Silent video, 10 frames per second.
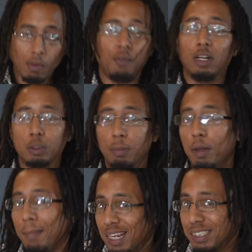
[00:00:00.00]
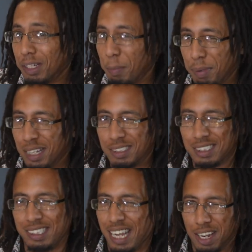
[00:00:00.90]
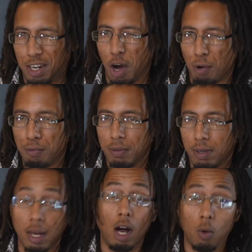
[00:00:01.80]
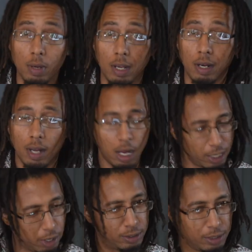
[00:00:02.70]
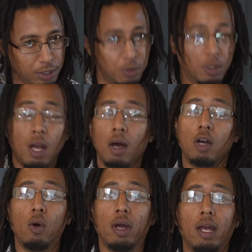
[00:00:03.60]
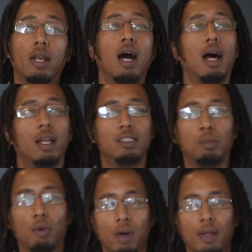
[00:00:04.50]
That should be a Mexican pizza standoff and I'll win, I guarantee you. Go ahead, holla at your boy.